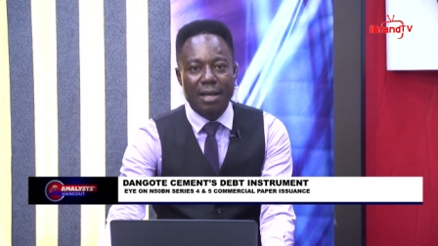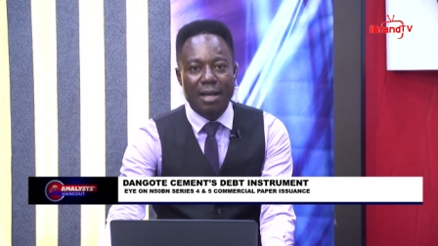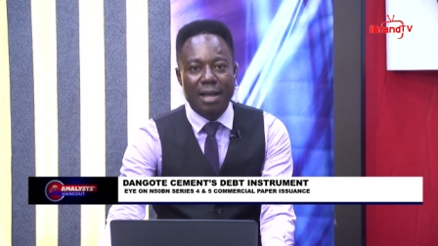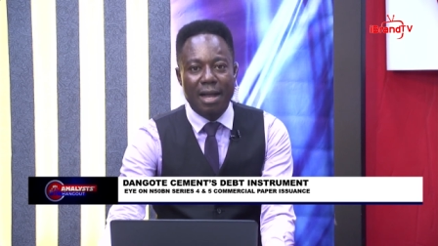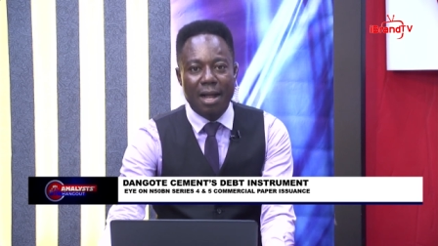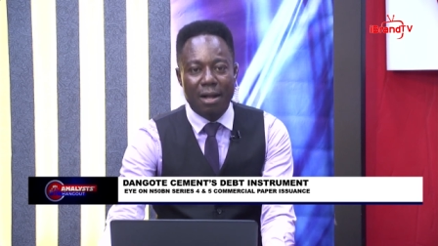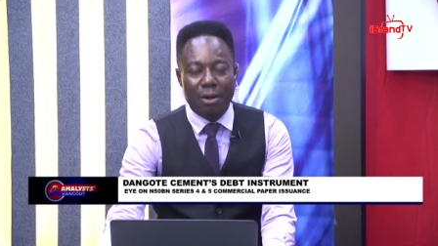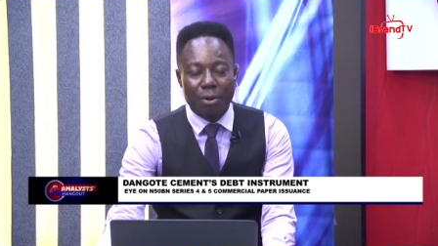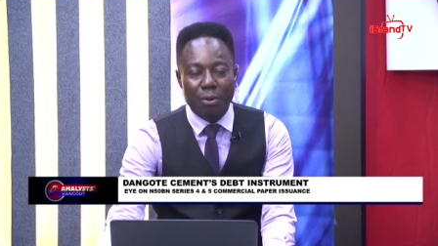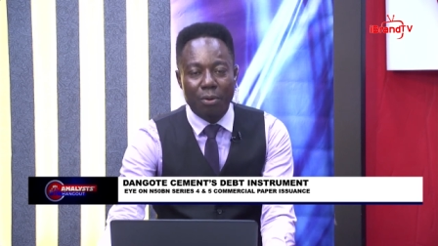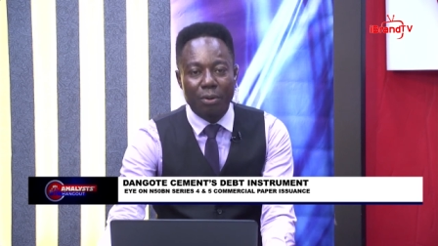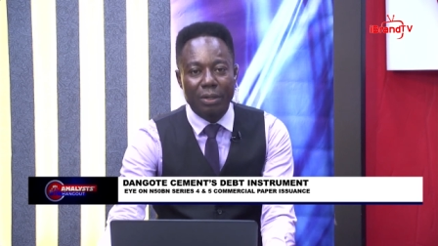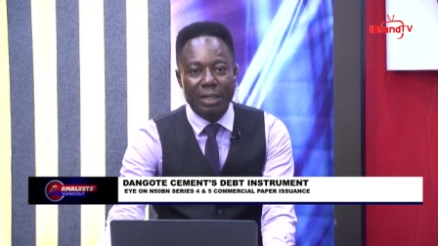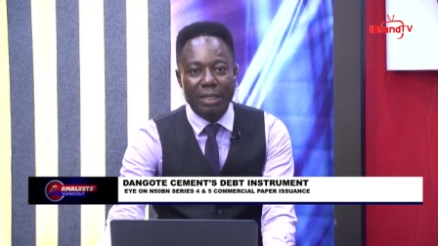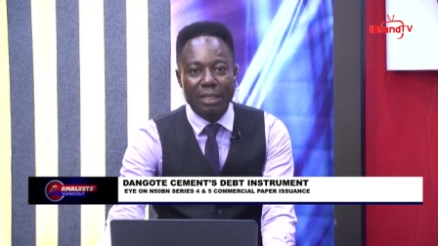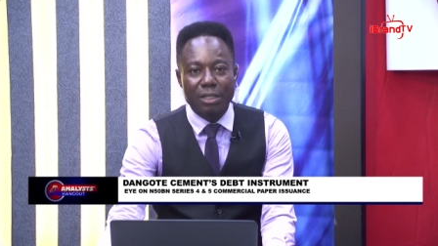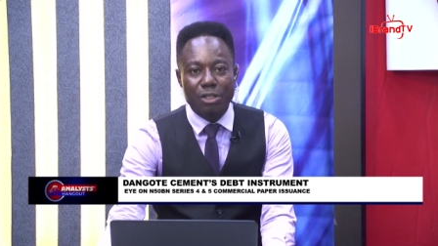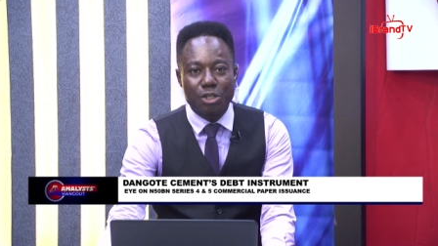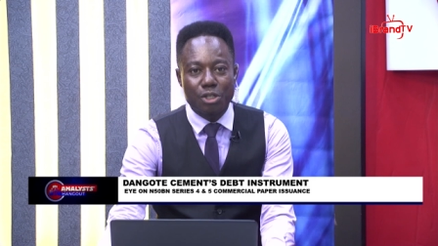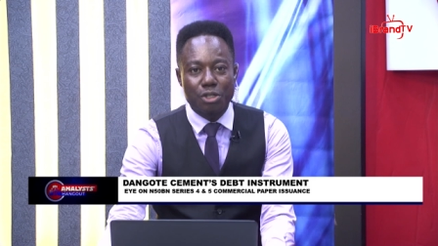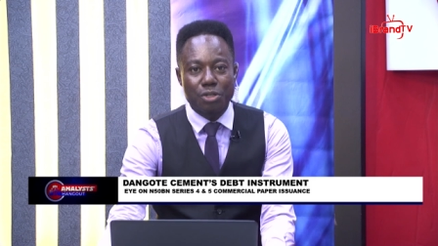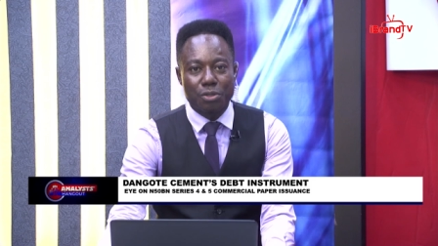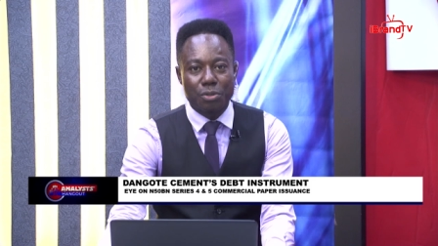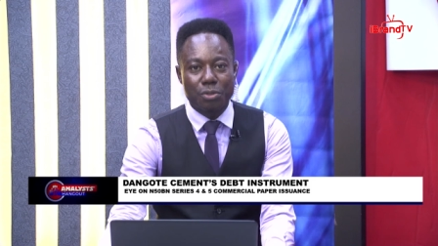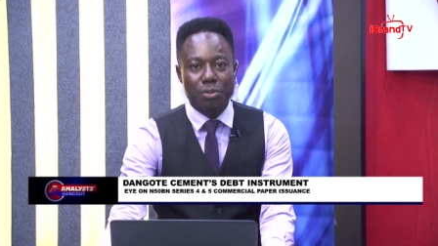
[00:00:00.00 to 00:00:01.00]
according
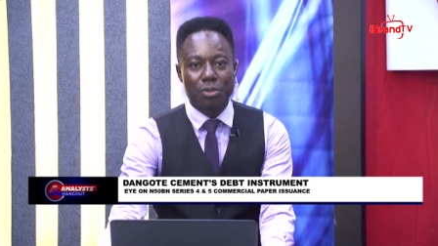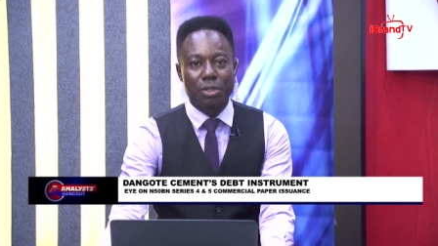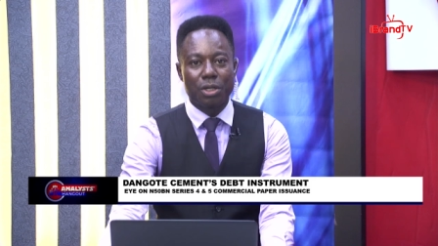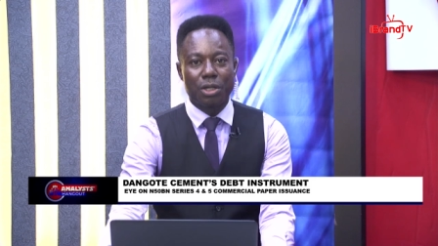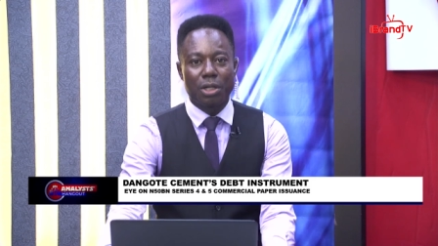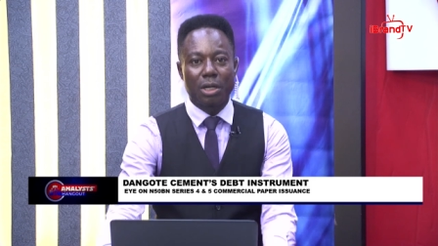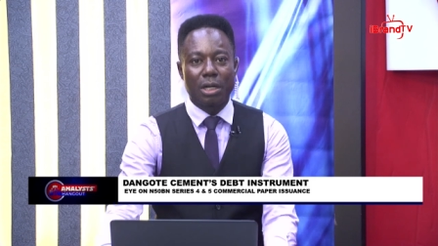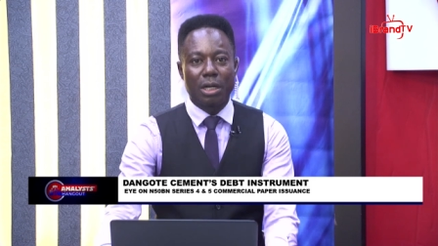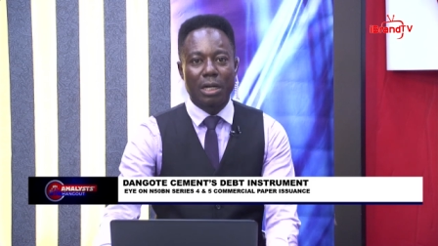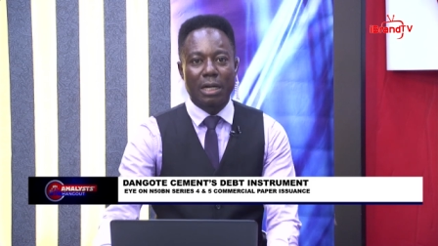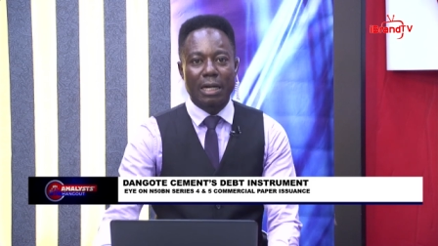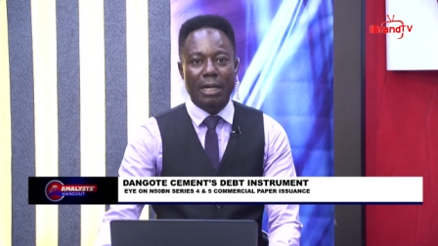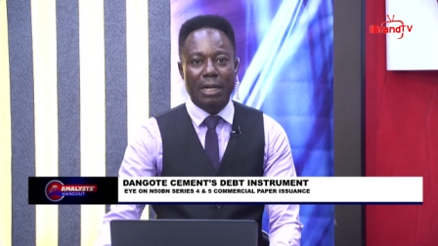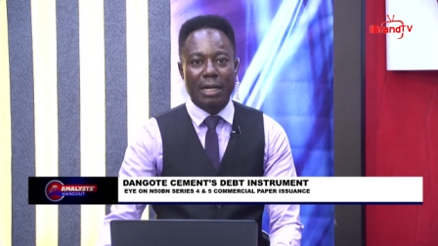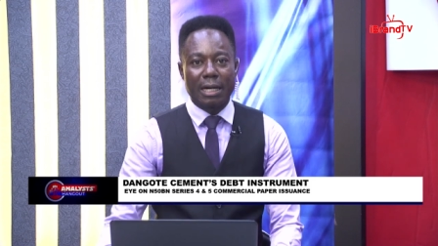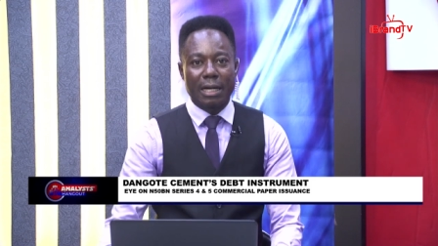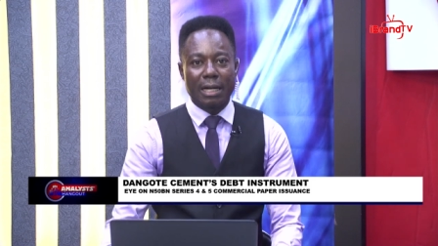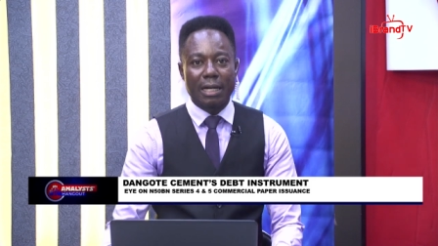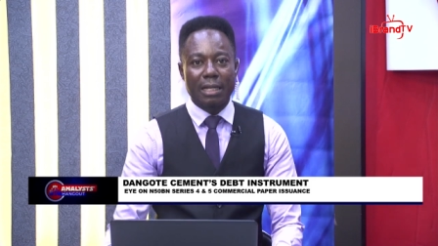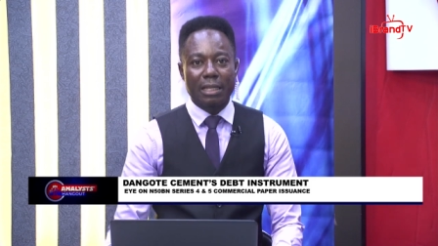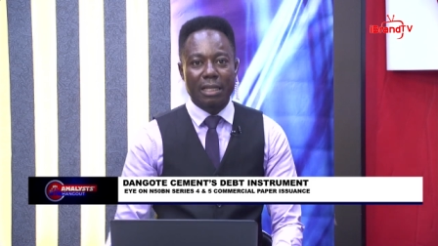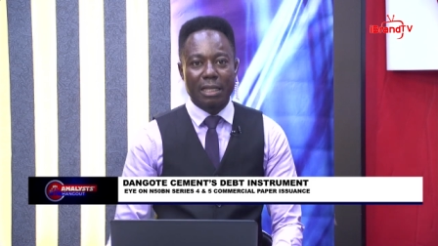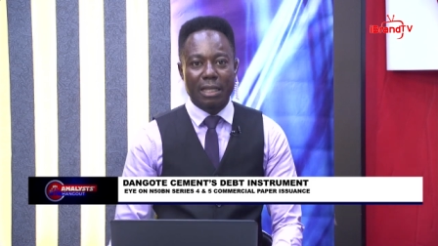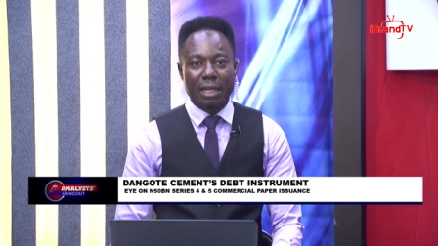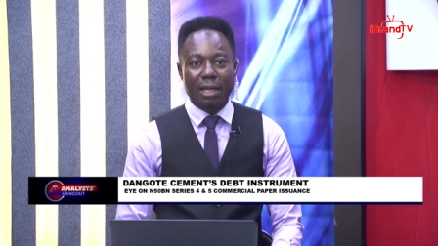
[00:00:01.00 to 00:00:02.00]
to
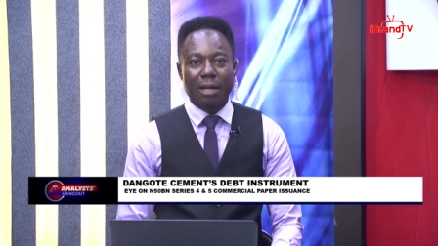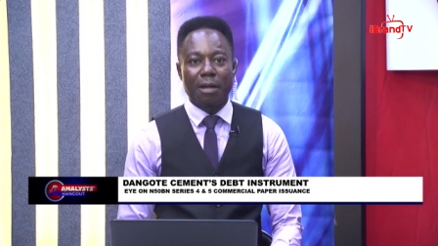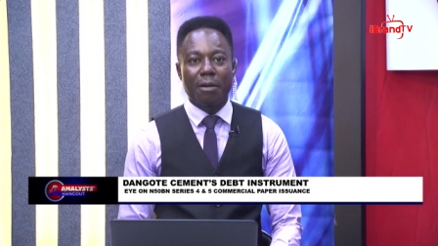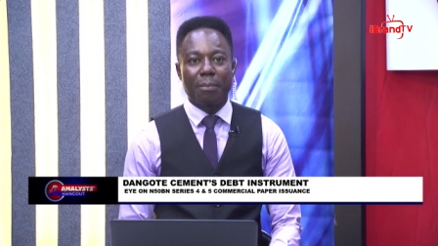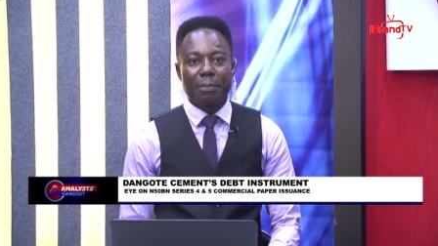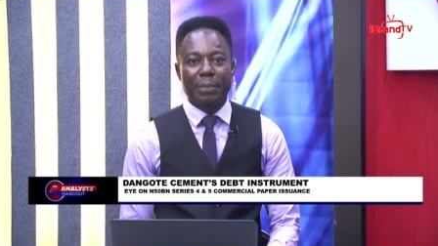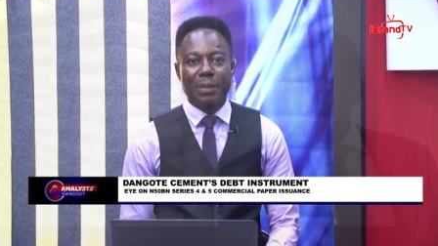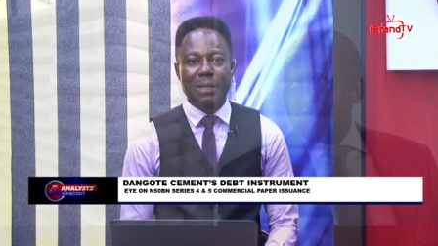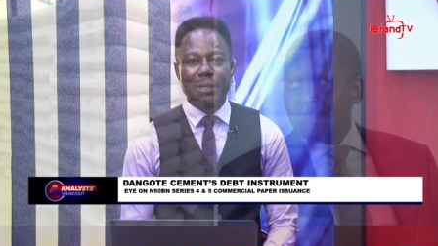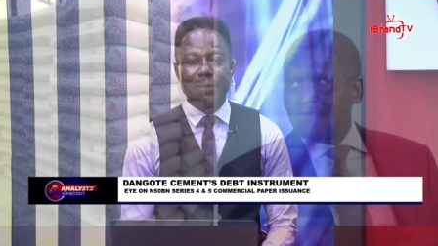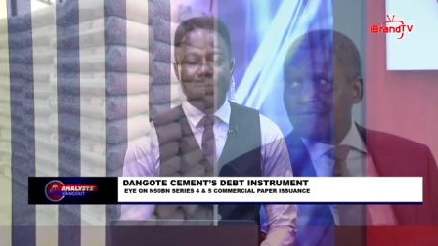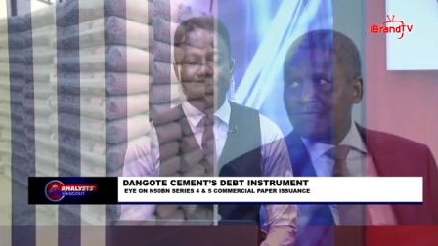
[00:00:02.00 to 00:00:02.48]
the company.